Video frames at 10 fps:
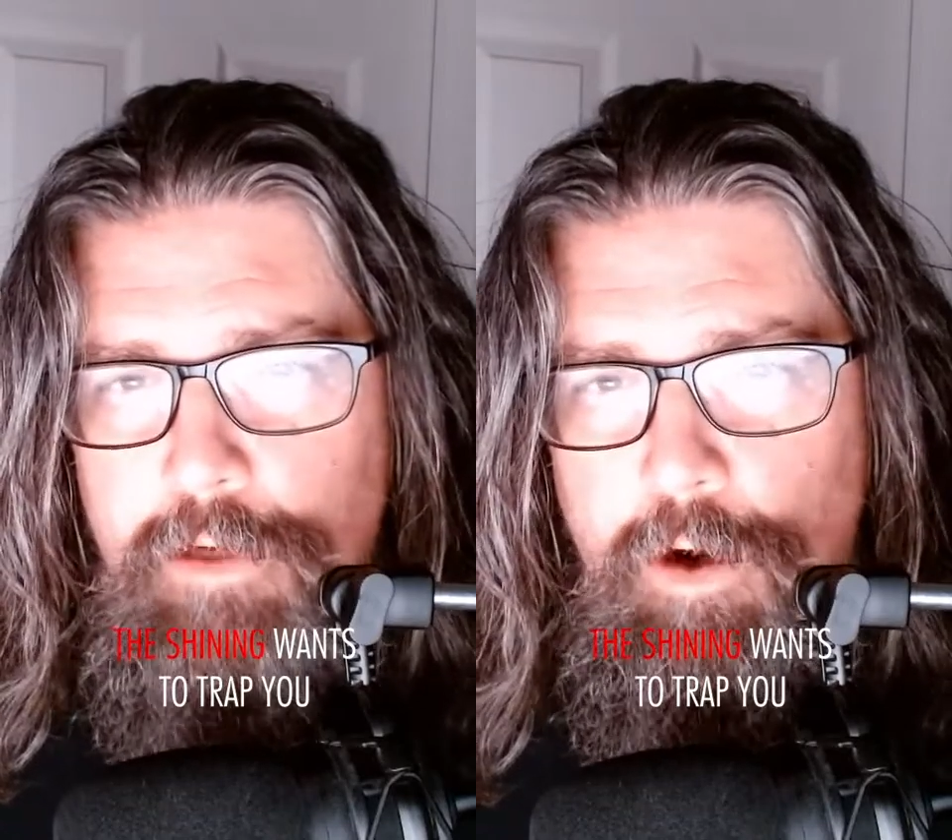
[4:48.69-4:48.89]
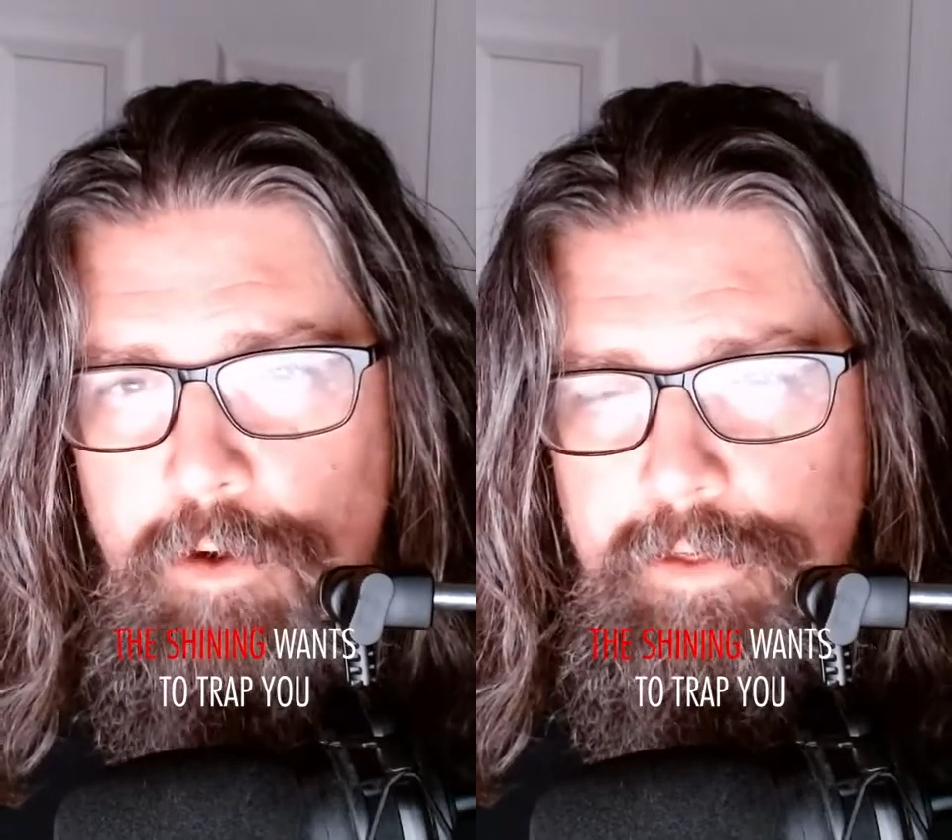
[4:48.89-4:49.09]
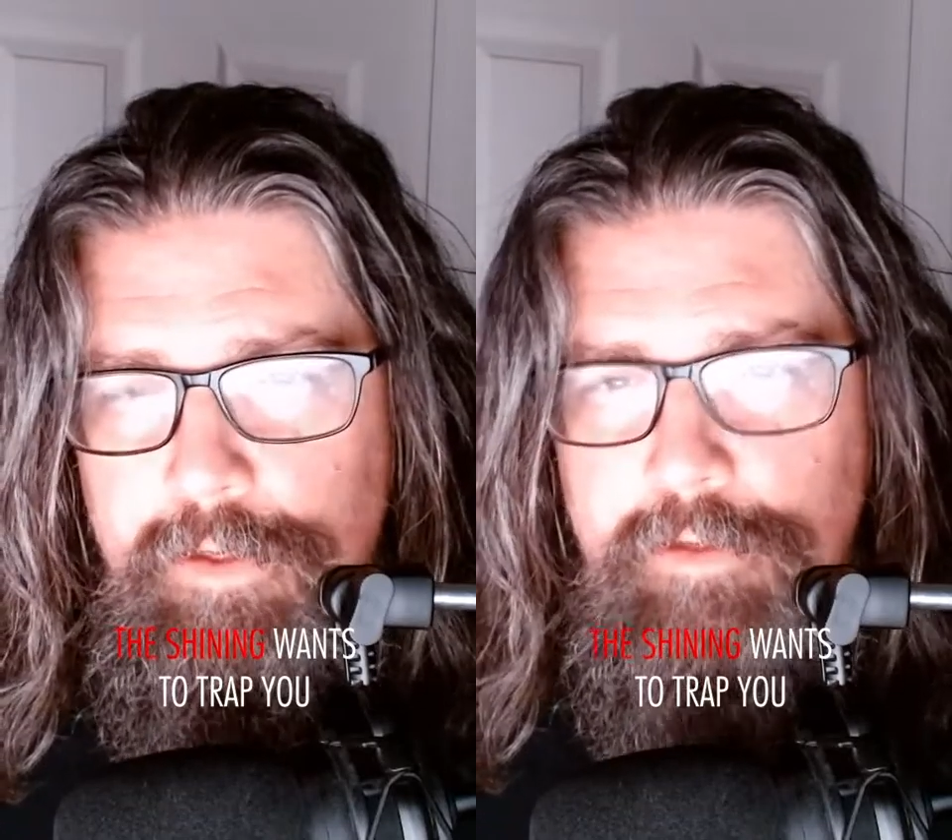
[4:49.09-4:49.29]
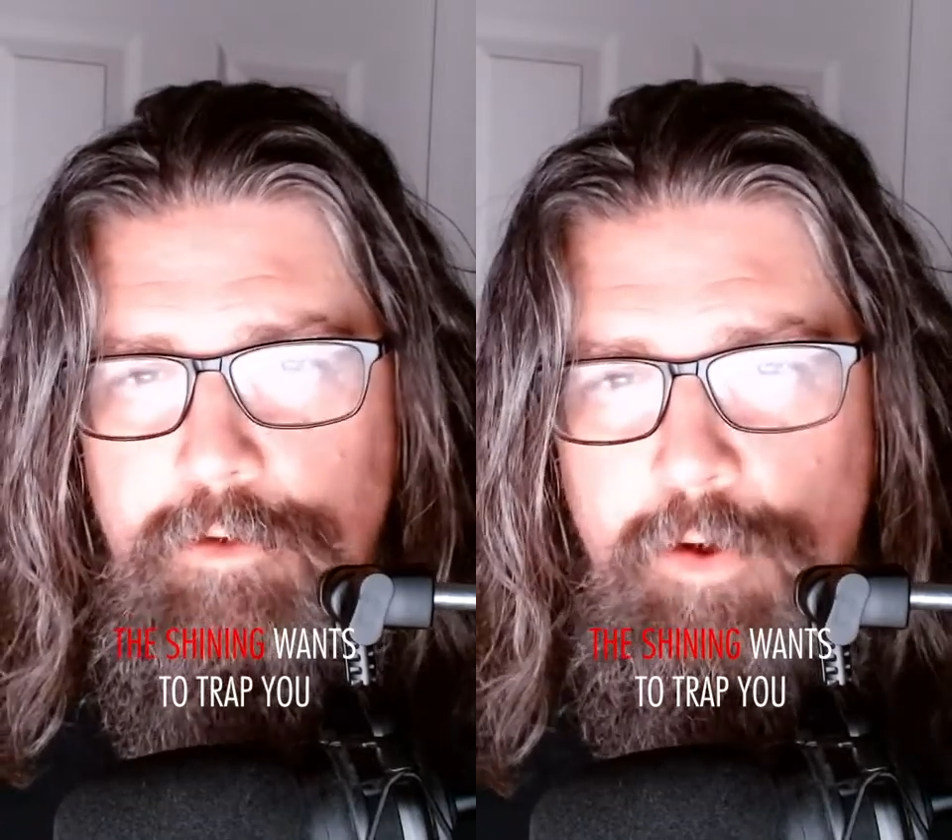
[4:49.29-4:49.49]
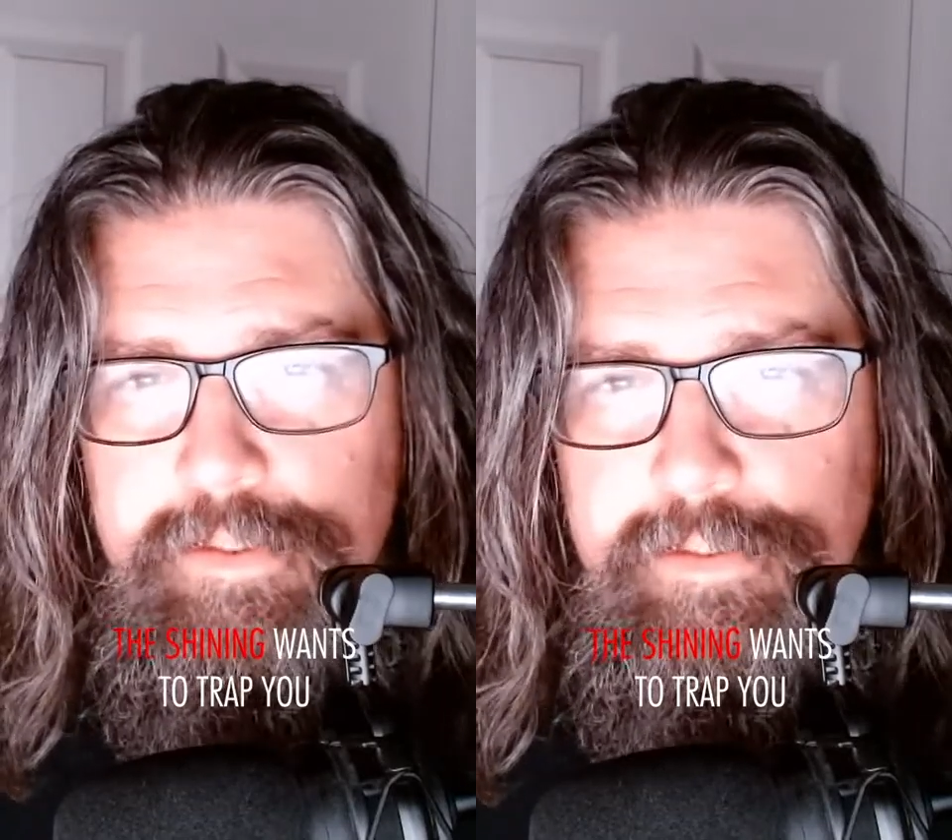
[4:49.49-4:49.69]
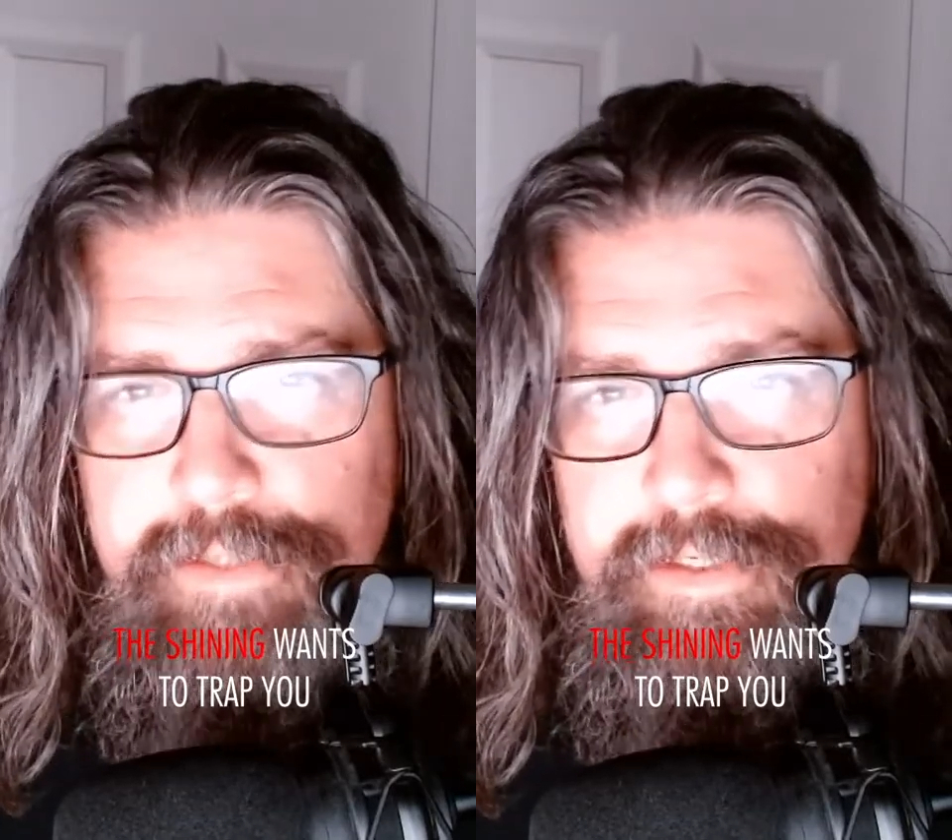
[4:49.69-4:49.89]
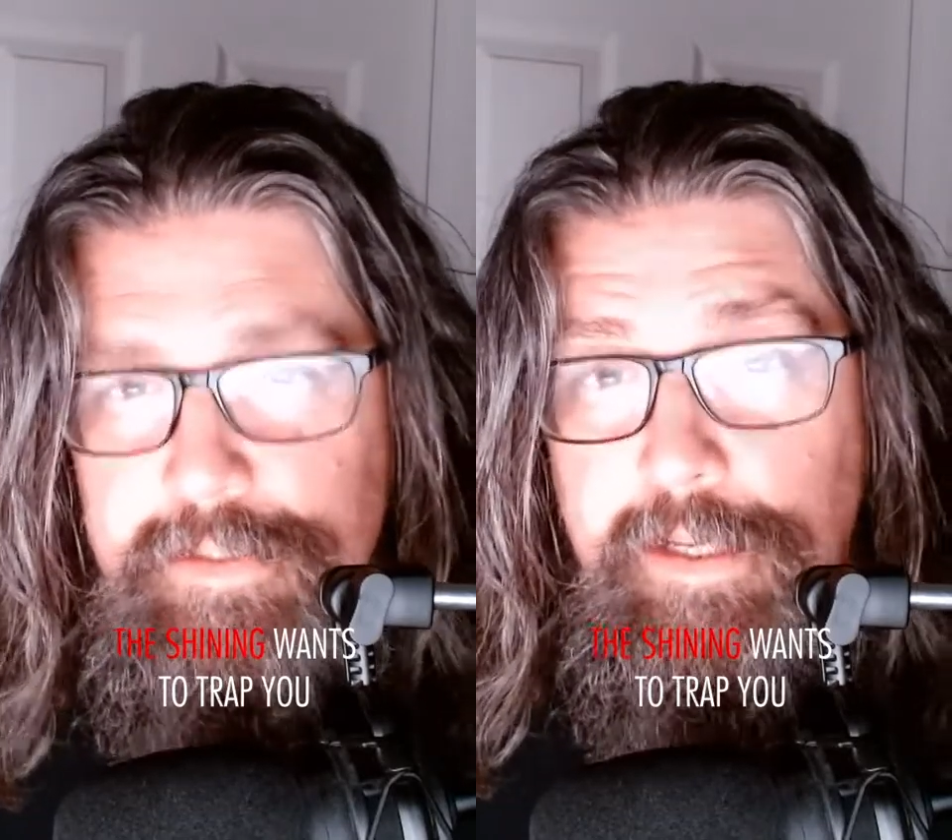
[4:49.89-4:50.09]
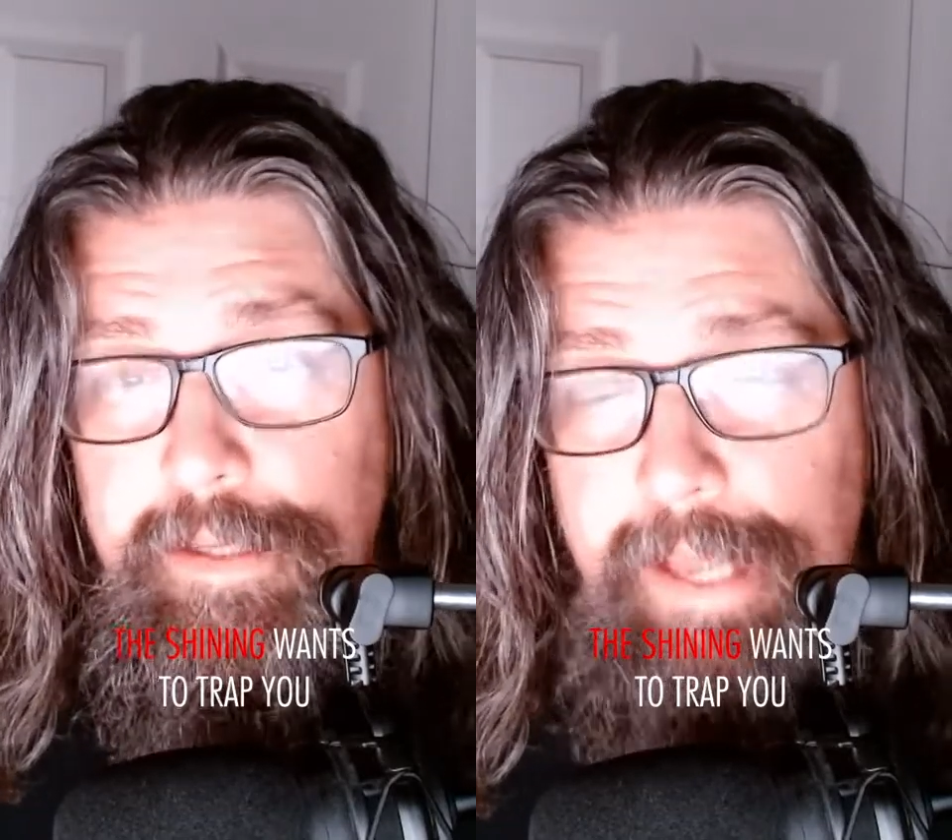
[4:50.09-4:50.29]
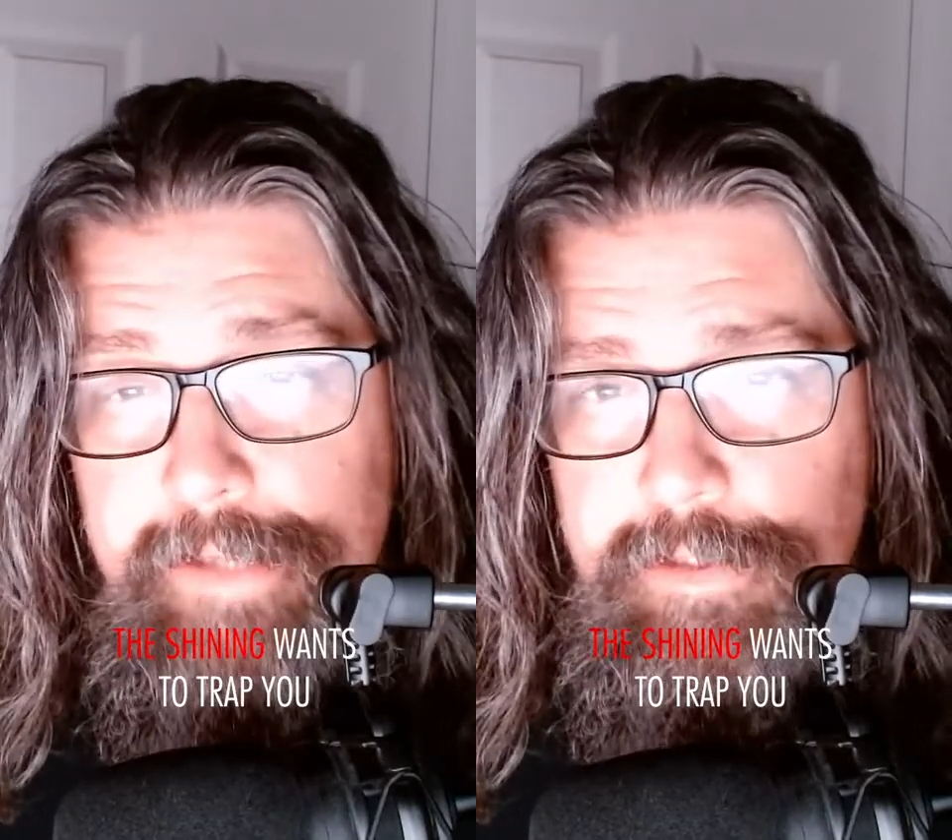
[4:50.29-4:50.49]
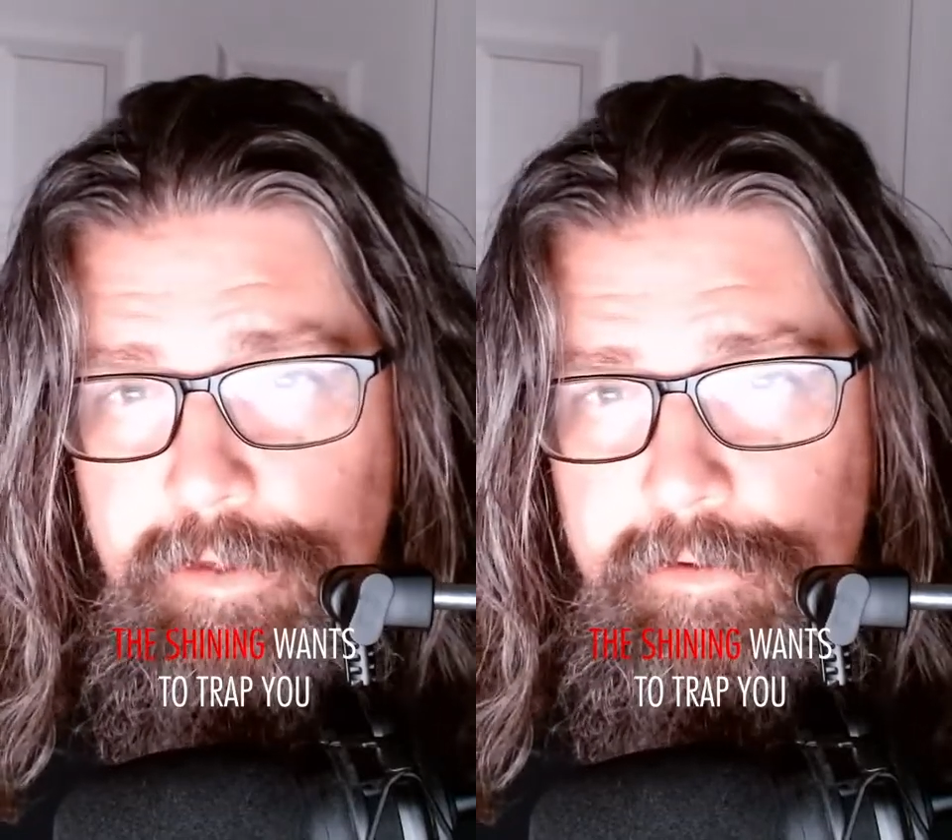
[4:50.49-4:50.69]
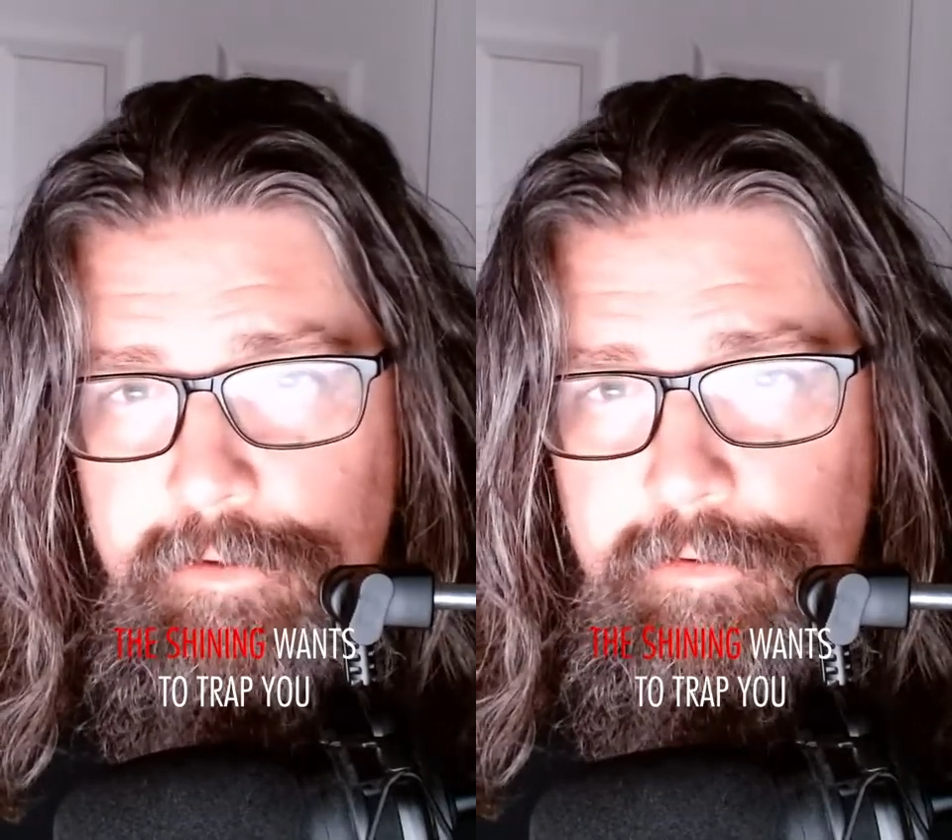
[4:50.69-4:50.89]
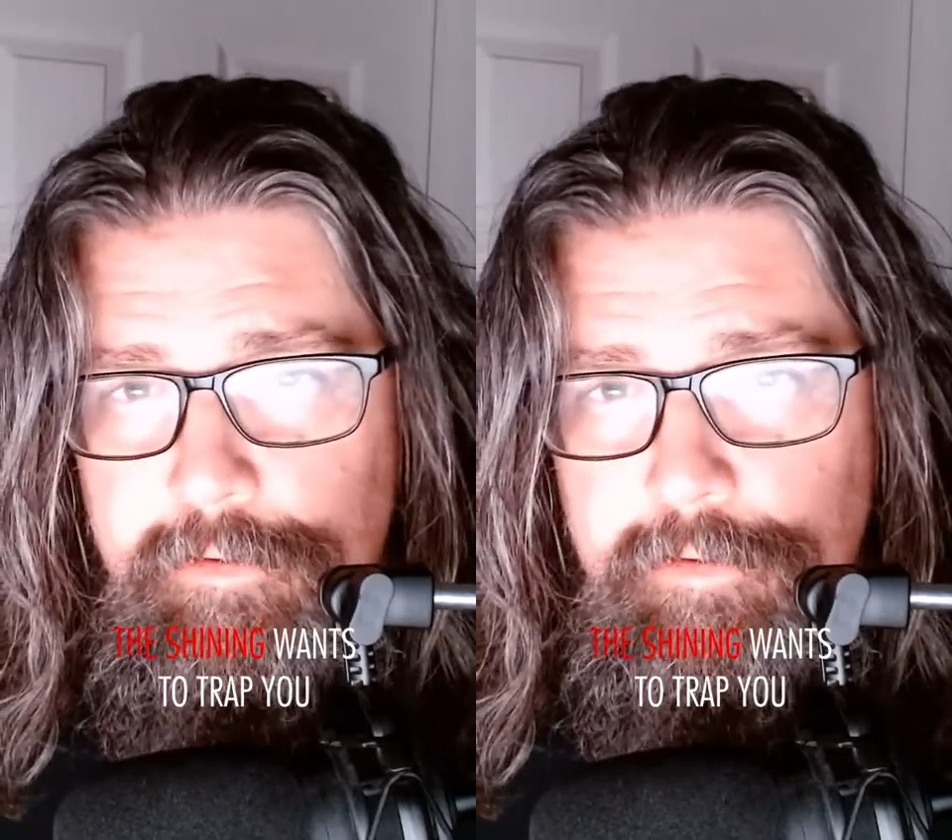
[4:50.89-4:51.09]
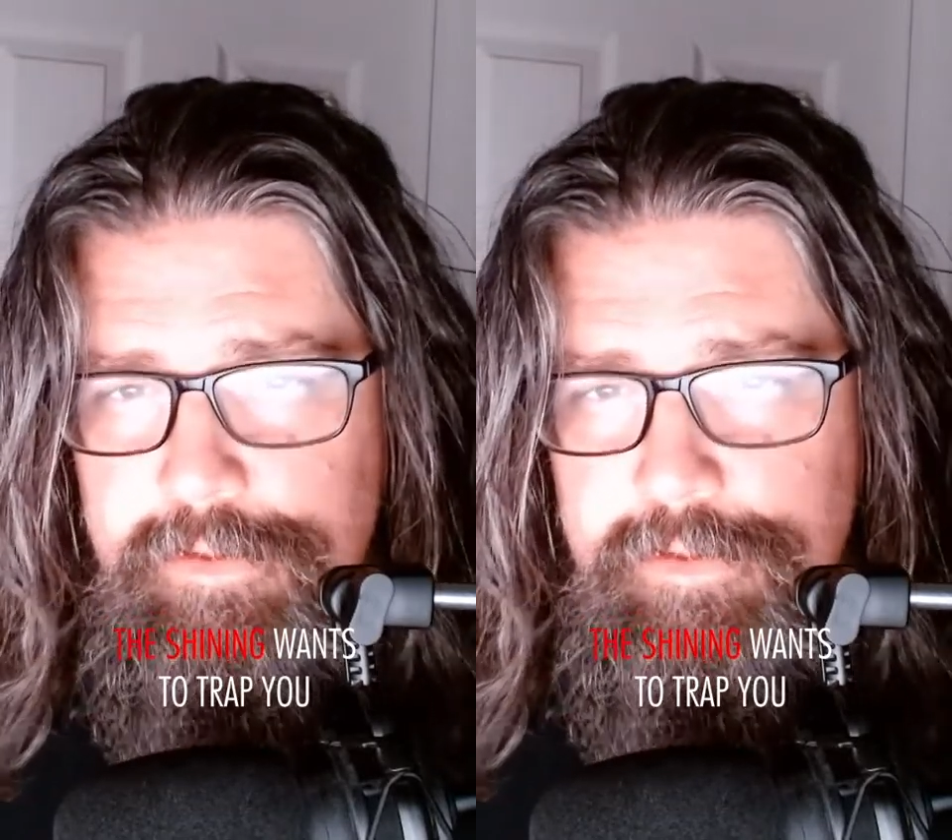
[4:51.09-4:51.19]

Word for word: alcoholic, narcissistic gaslighter.